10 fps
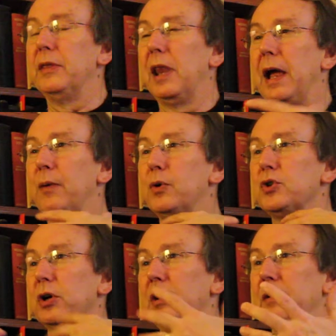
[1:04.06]
the
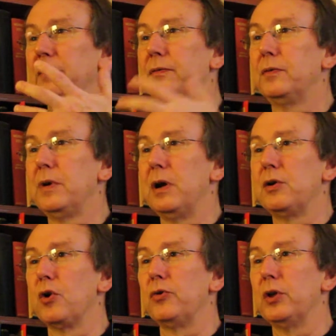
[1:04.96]
language of
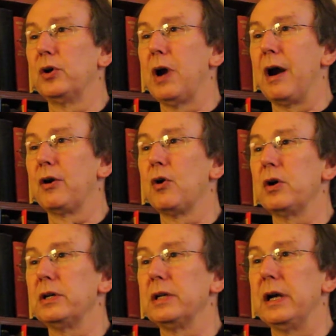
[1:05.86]
our
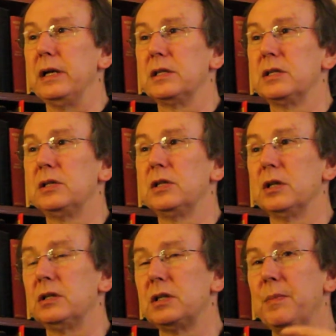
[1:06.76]
current day,
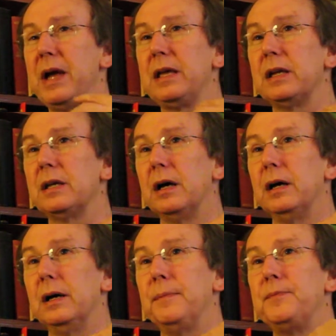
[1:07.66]
to make it
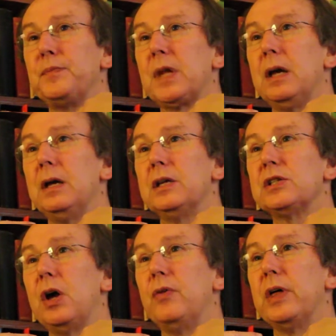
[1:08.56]

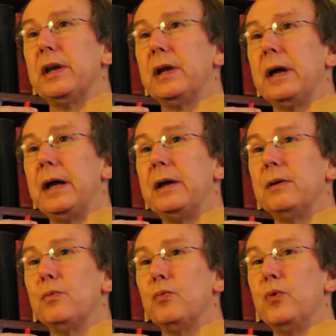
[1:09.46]
so that a
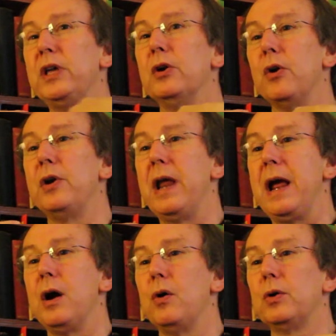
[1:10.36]
reader
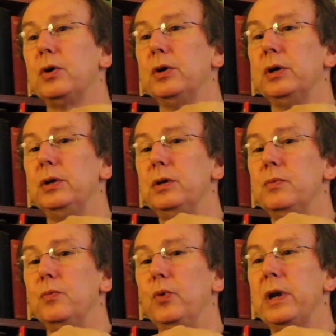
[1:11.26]
now
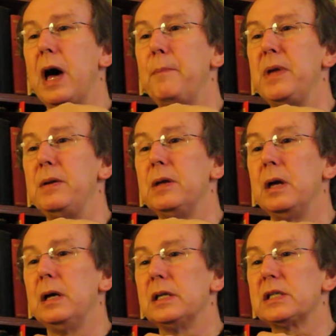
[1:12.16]
would not be
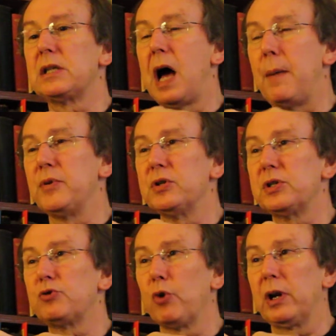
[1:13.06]
stopped
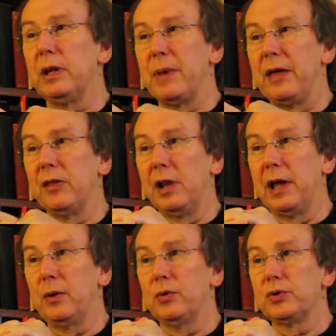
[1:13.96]
strictly by the
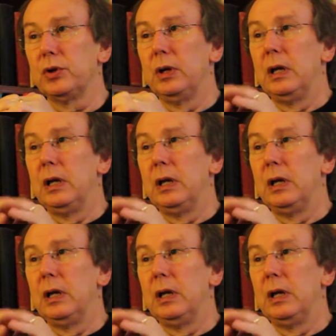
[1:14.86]
language.